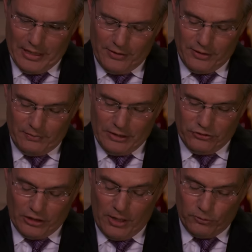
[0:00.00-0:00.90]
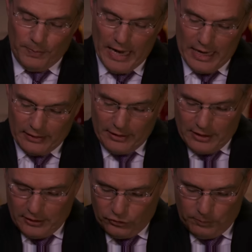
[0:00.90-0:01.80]
And that, as it comes back,
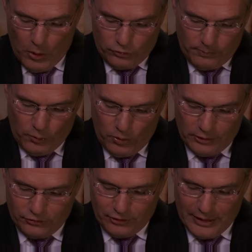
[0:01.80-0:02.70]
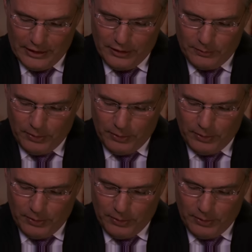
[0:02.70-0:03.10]
spoke to Boris, anything